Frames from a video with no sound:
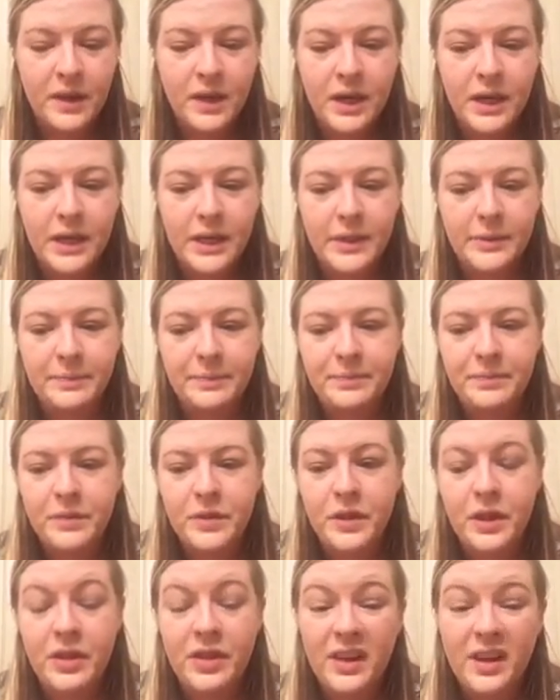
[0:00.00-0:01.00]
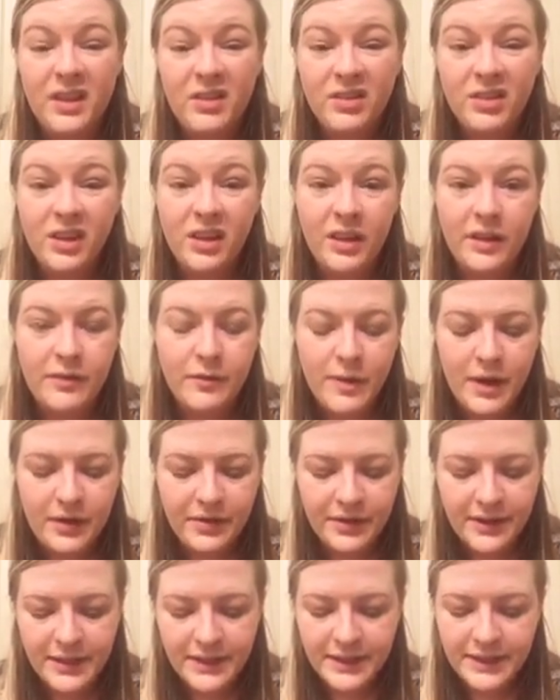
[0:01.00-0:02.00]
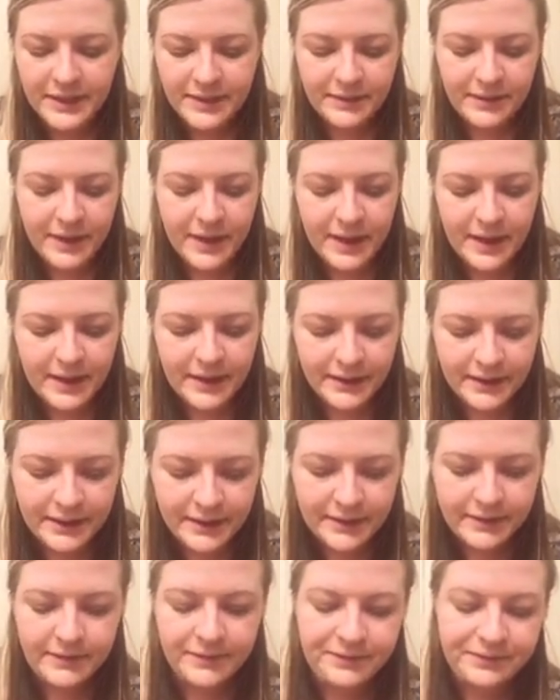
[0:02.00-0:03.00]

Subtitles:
The thing I really love about this is